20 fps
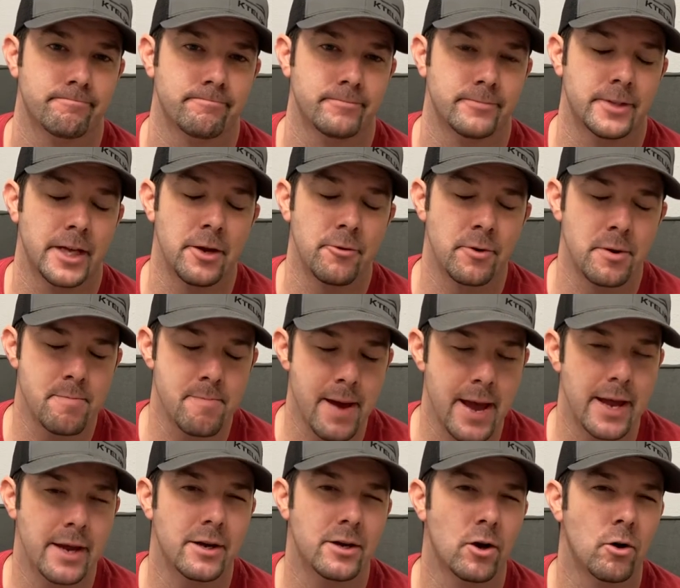they
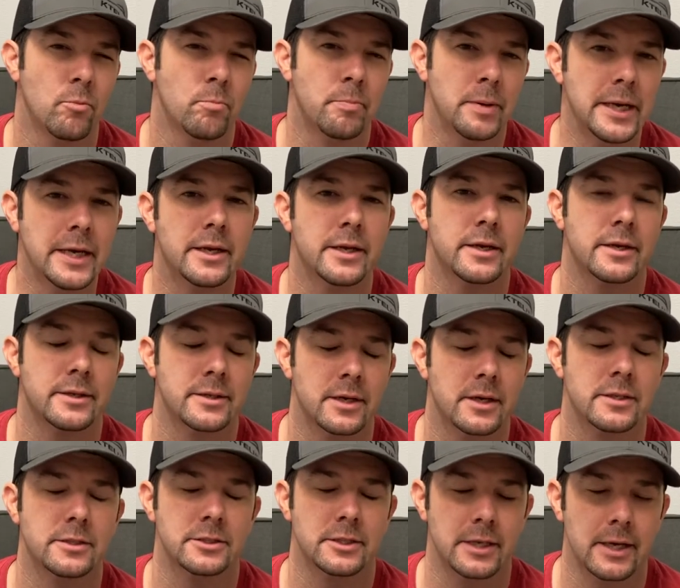remained obedient
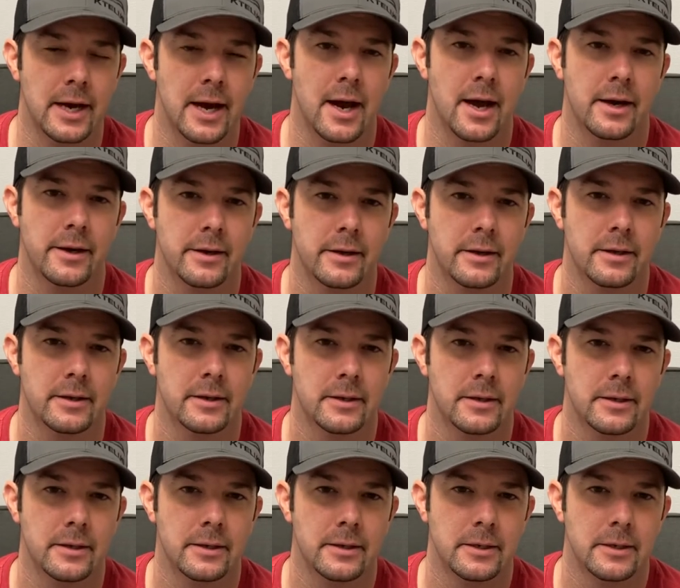unto God
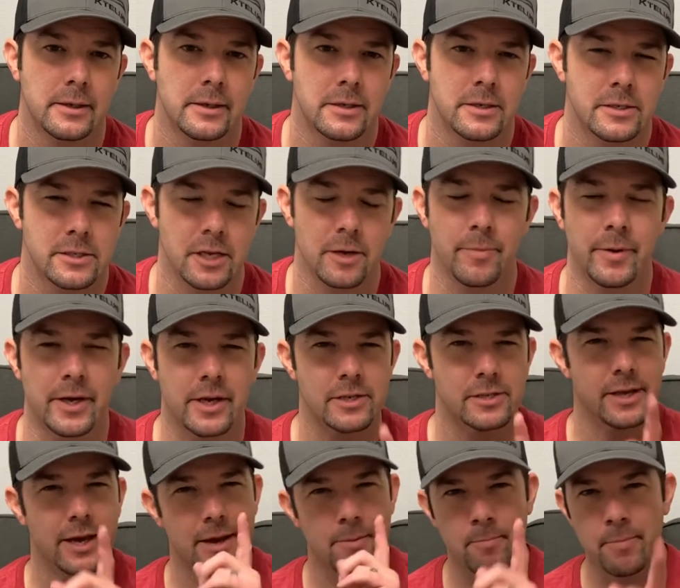See, because
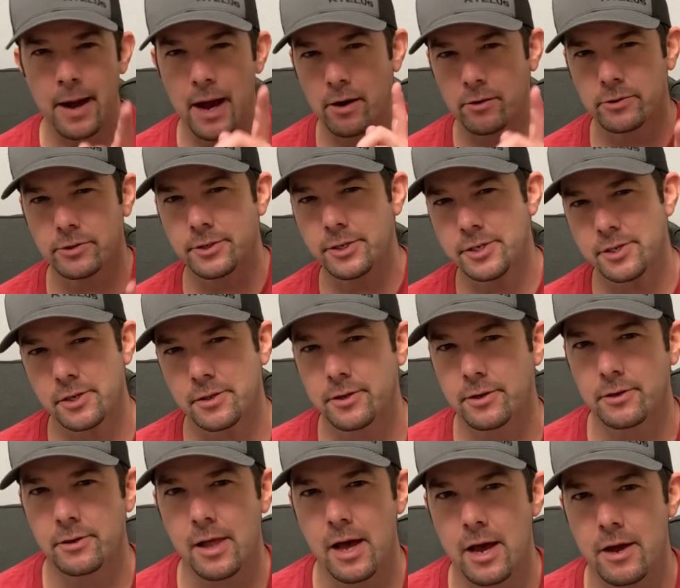they had boundaries in
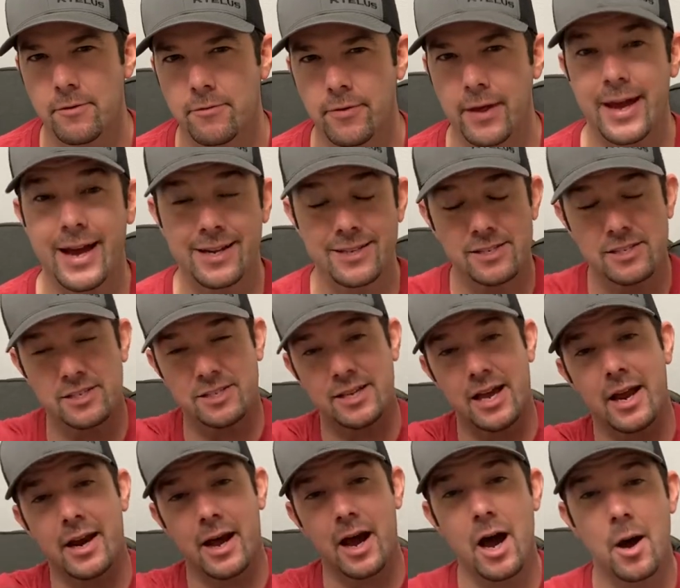their life. They had
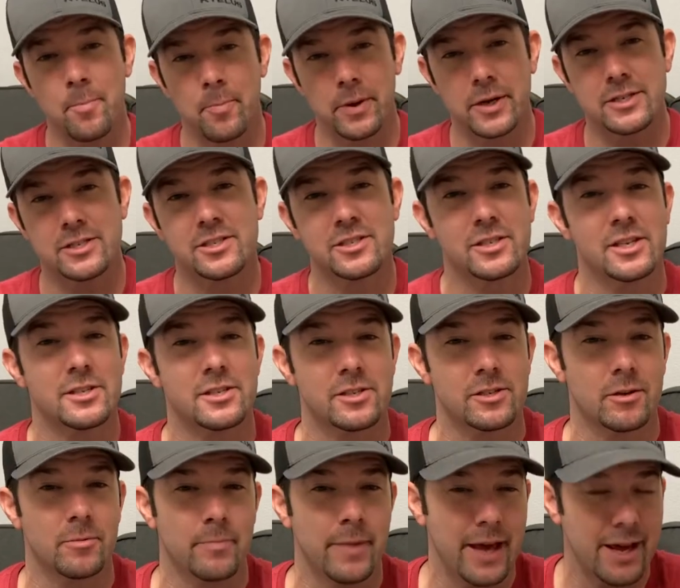set up a
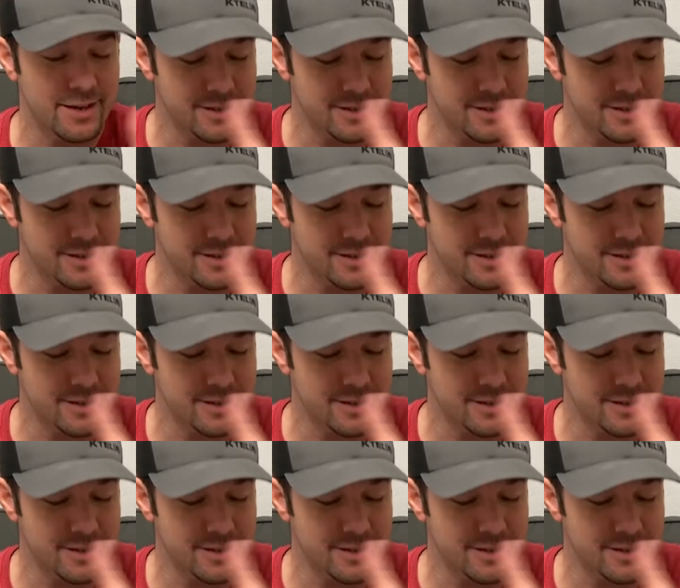system. They had